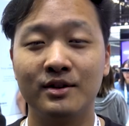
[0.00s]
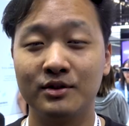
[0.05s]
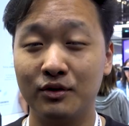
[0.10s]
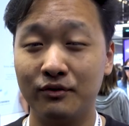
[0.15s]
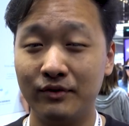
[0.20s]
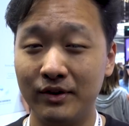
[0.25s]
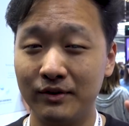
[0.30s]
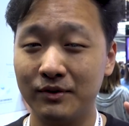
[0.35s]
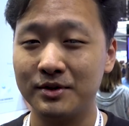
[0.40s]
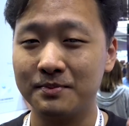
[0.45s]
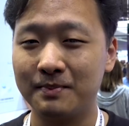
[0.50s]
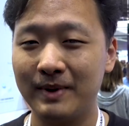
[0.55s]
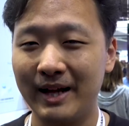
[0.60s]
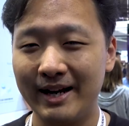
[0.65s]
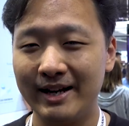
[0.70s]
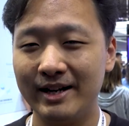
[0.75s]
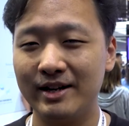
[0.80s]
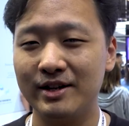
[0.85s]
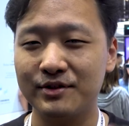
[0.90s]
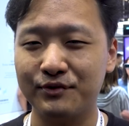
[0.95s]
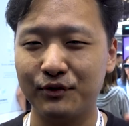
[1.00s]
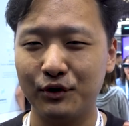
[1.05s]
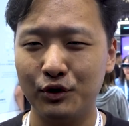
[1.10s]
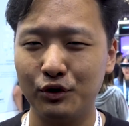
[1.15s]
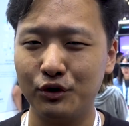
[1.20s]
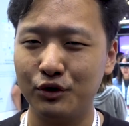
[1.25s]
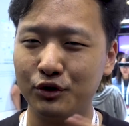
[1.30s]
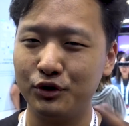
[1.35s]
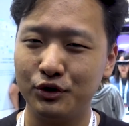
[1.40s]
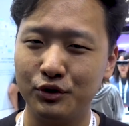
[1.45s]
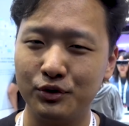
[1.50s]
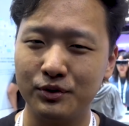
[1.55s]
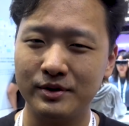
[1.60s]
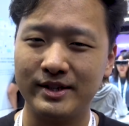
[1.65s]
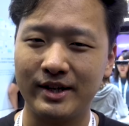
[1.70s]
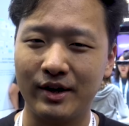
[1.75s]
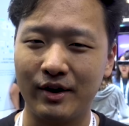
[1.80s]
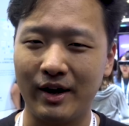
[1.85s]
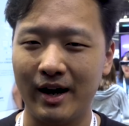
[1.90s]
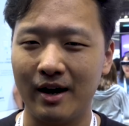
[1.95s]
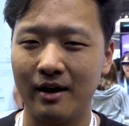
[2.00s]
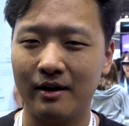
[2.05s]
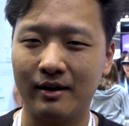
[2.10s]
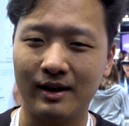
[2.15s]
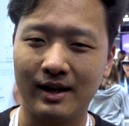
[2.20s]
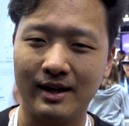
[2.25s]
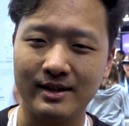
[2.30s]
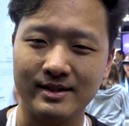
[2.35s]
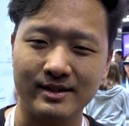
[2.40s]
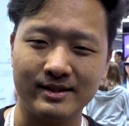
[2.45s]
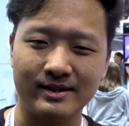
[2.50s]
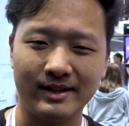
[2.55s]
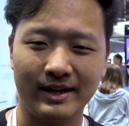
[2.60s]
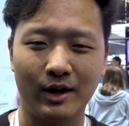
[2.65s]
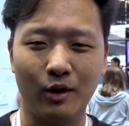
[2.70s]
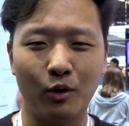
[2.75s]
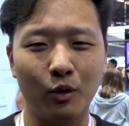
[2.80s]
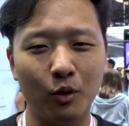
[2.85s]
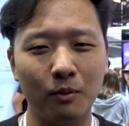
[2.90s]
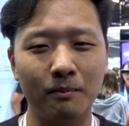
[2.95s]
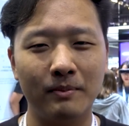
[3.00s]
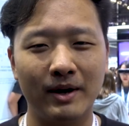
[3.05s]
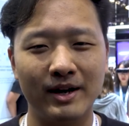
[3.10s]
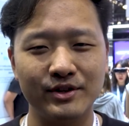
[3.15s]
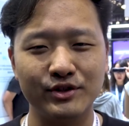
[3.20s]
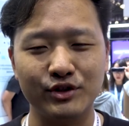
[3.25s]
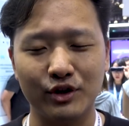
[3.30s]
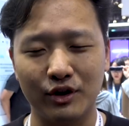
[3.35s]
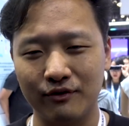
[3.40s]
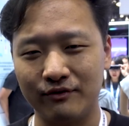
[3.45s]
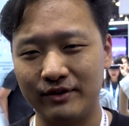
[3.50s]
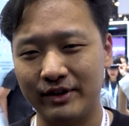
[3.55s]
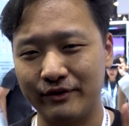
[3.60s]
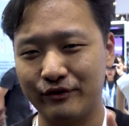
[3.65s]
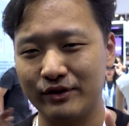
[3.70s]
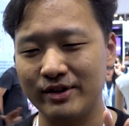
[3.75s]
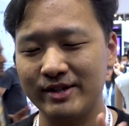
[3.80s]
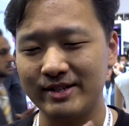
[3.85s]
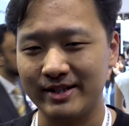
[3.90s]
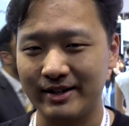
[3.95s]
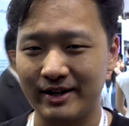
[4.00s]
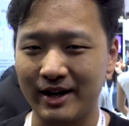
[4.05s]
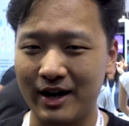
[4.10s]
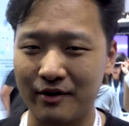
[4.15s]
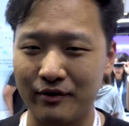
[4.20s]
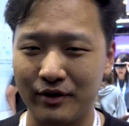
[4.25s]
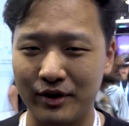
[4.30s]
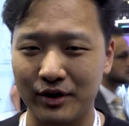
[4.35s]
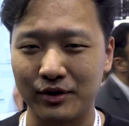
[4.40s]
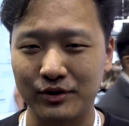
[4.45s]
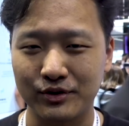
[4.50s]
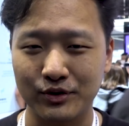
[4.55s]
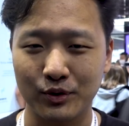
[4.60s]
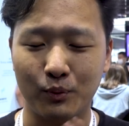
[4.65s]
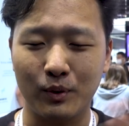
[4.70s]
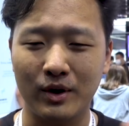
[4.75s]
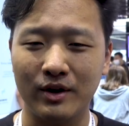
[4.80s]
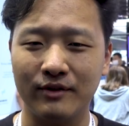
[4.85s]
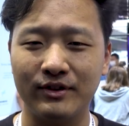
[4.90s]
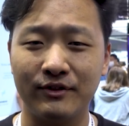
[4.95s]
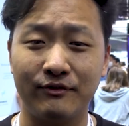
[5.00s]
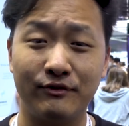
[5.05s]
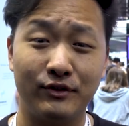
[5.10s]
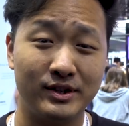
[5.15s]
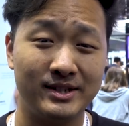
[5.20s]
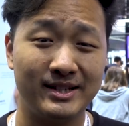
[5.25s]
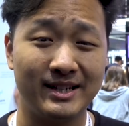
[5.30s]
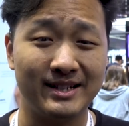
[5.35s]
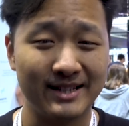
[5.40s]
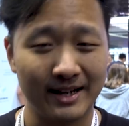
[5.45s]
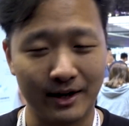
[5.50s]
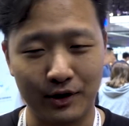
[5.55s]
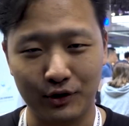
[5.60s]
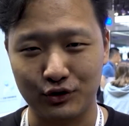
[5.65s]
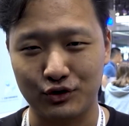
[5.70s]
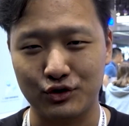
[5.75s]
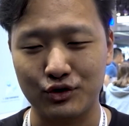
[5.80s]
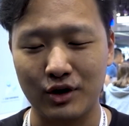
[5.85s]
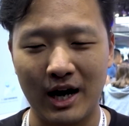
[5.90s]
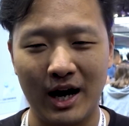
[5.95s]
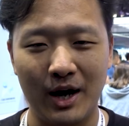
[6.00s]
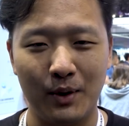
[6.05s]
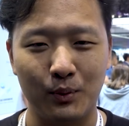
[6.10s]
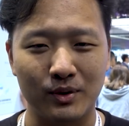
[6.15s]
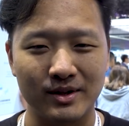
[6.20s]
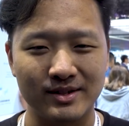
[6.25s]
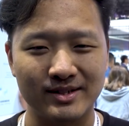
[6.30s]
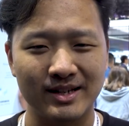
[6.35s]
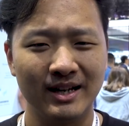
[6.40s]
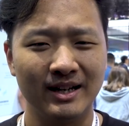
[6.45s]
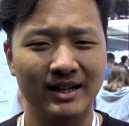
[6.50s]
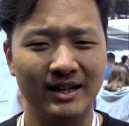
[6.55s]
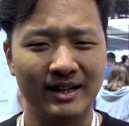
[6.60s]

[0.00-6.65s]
So Vivo's plan here is for you to use their AR glasses in a whole bunch of different scenarios. So one of the first things that I got to try was